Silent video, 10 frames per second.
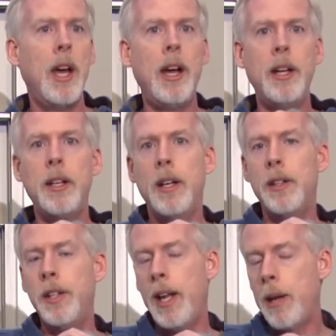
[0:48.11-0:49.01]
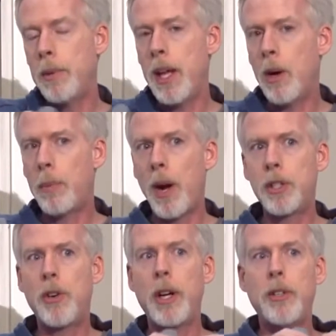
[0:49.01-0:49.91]
And the name of the
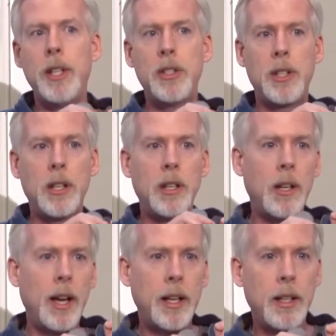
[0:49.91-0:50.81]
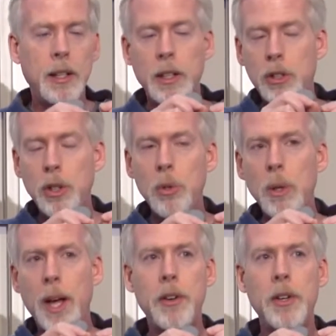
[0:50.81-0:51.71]
lproj directory is like a little
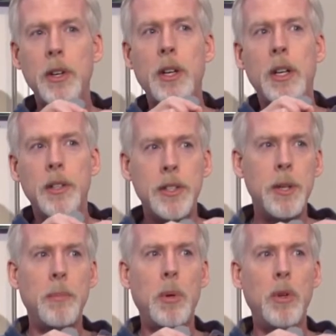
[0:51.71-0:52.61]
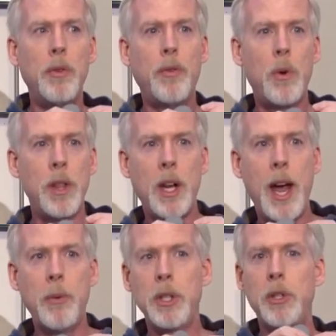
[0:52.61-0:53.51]
two-letter symbol for the
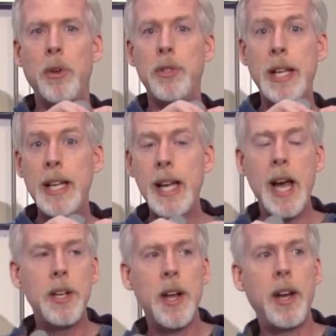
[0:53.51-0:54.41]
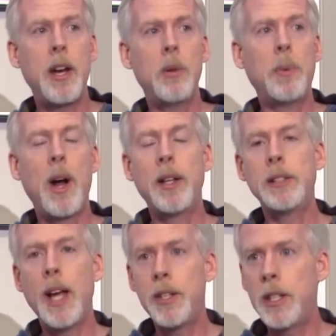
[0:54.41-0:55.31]
language. So there's
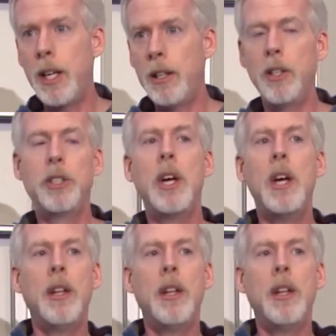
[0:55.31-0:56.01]
en.lproj, that's English.